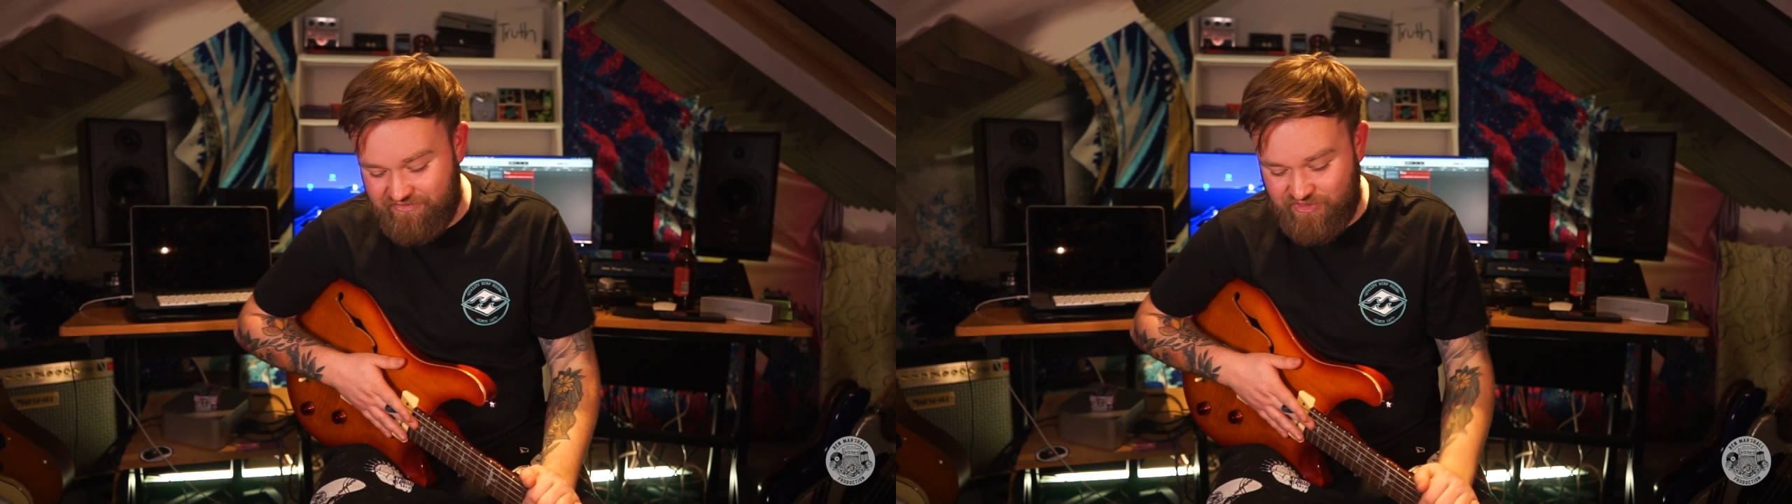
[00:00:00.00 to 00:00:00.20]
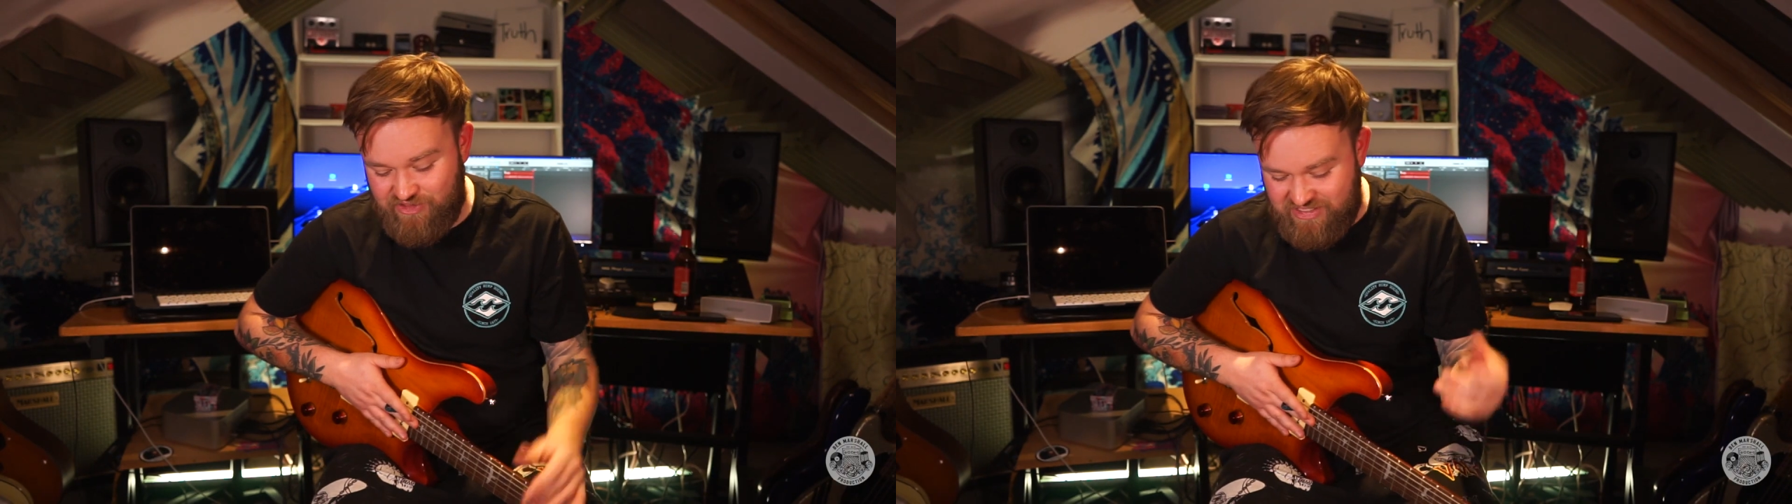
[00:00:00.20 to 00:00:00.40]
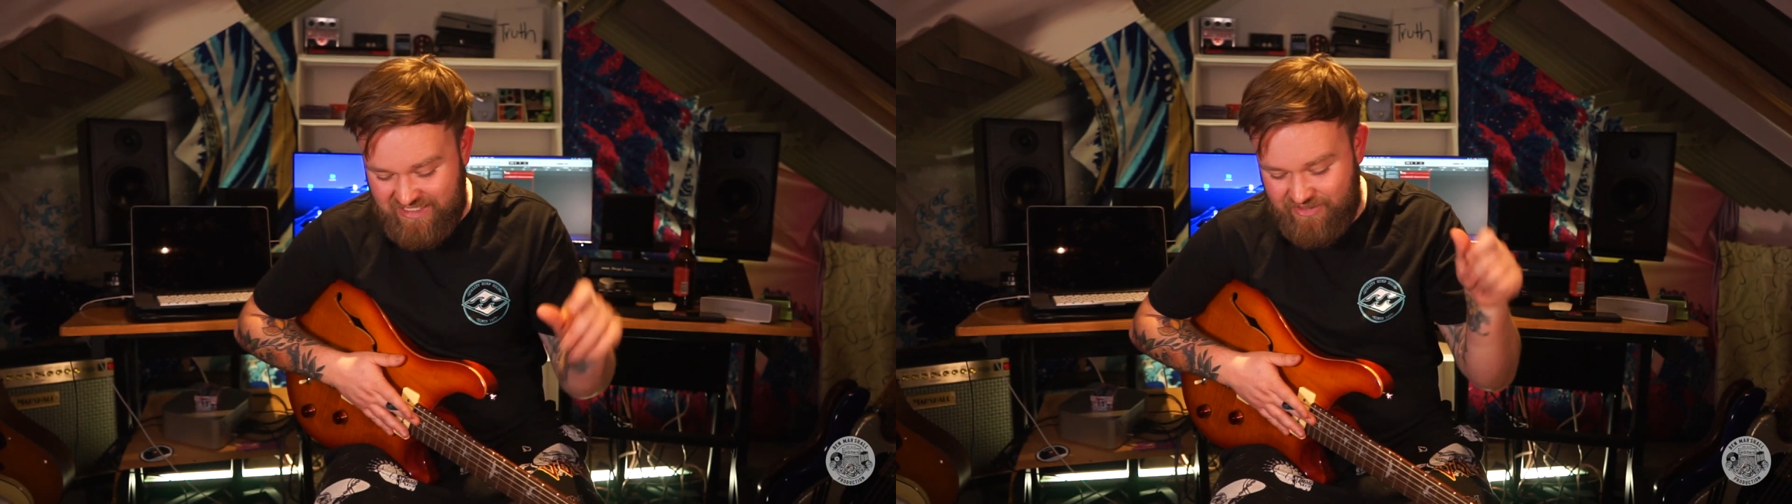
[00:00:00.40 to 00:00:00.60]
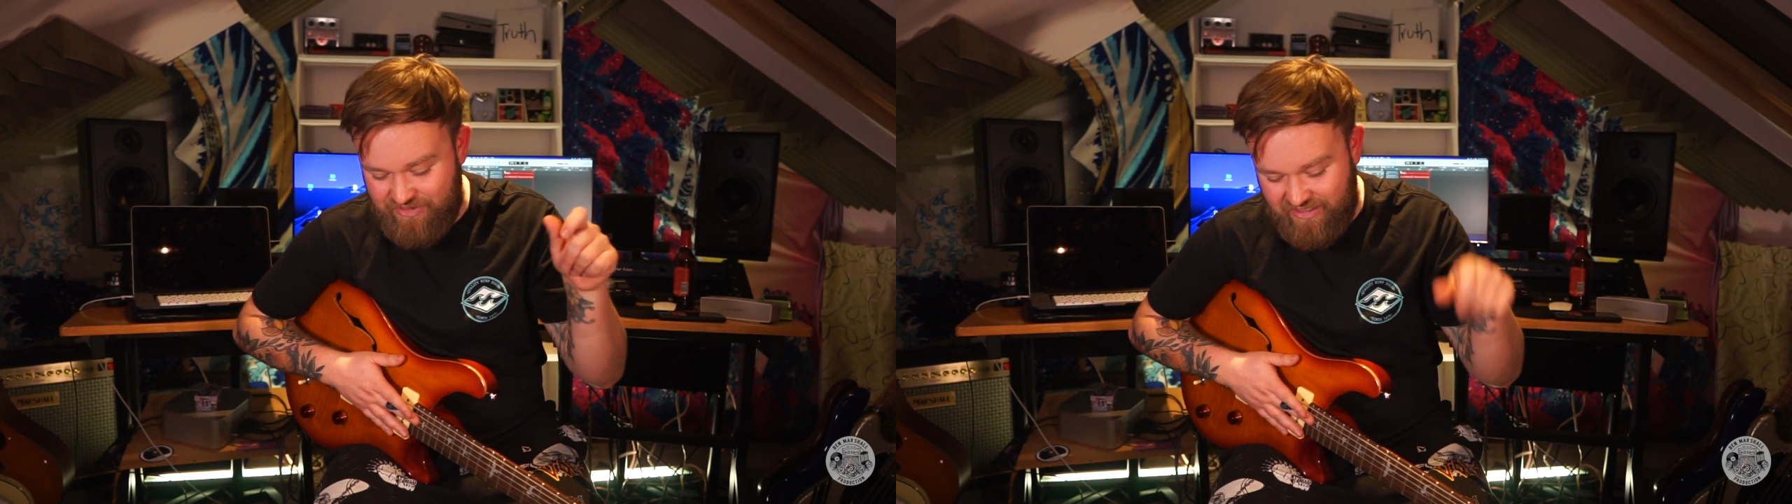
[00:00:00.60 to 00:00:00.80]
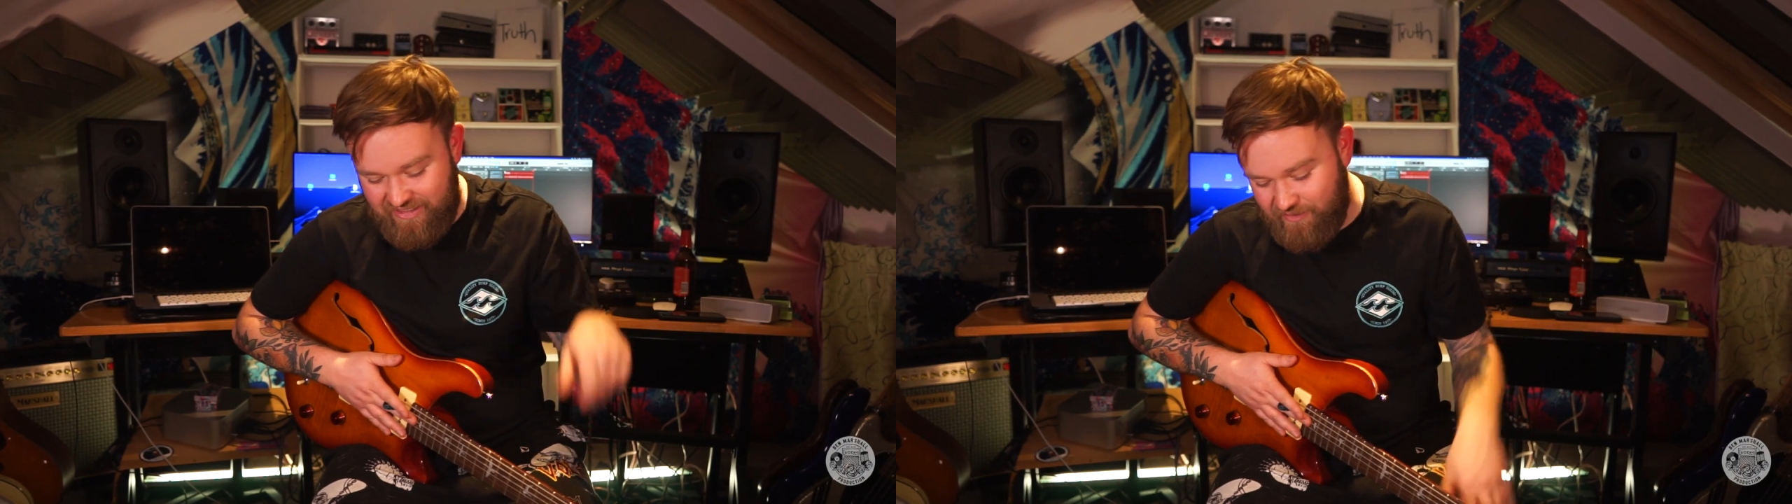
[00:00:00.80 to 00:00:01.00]
fuzz sound
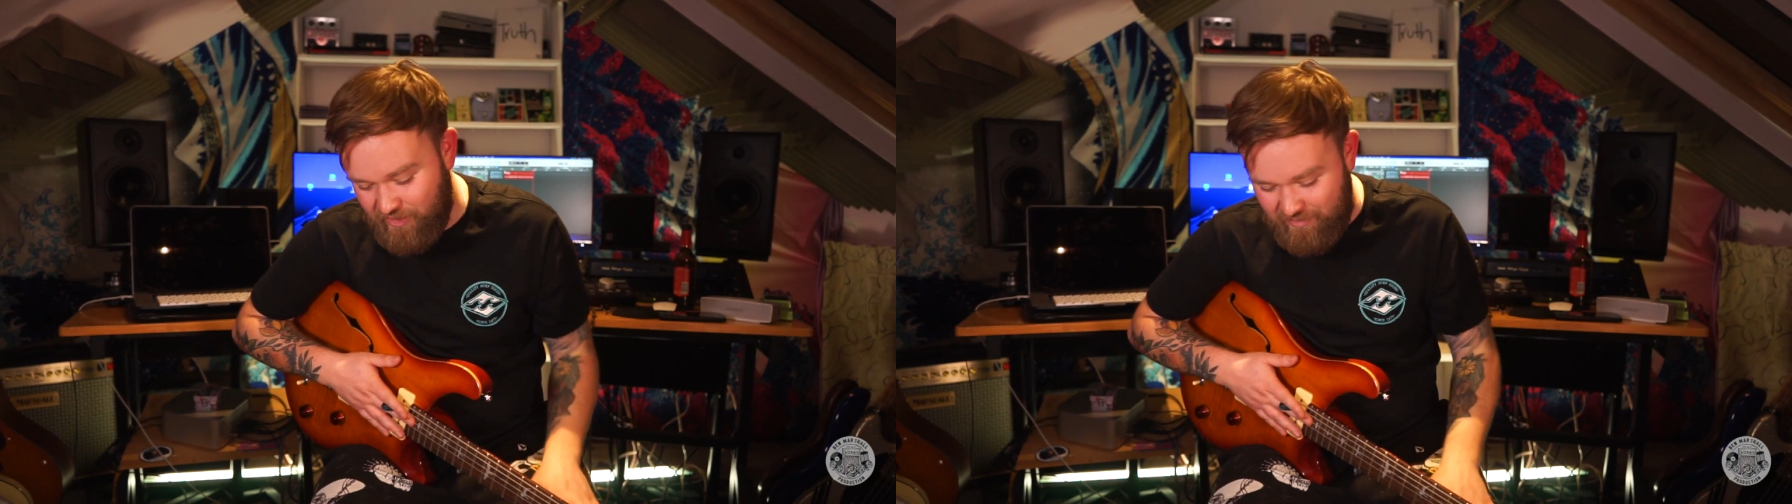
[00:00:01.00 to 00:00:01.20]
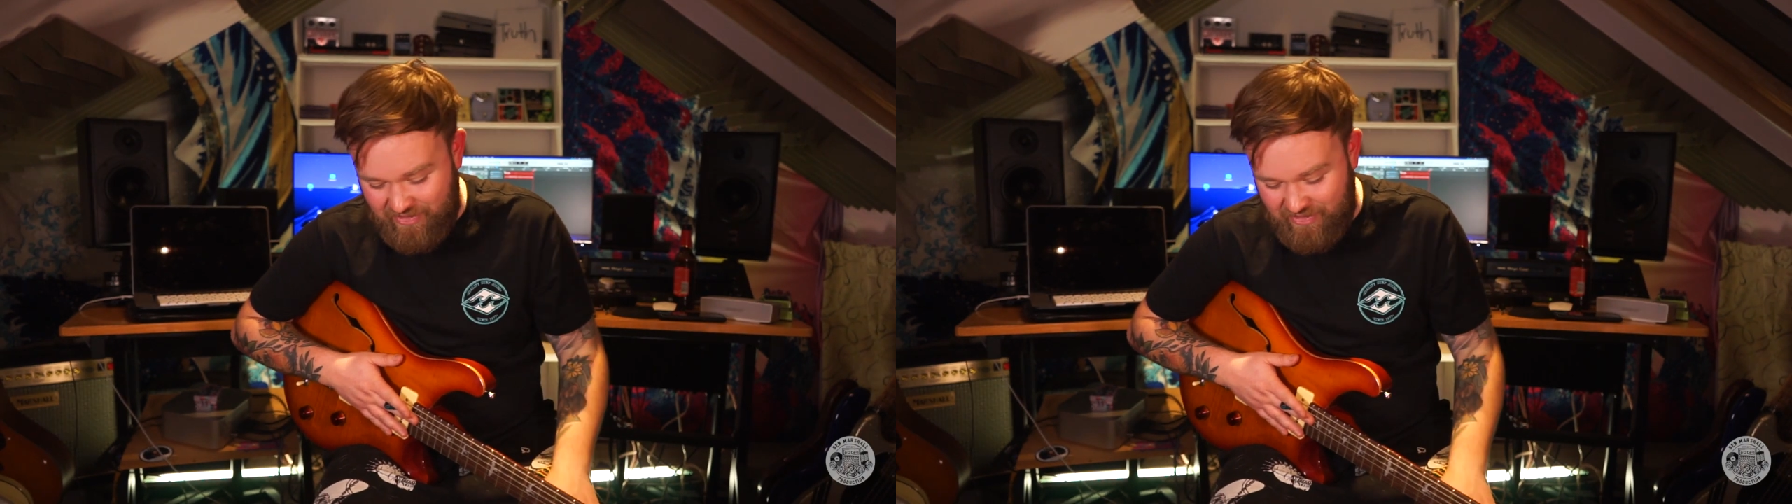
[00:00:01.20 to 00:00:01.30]
higher up.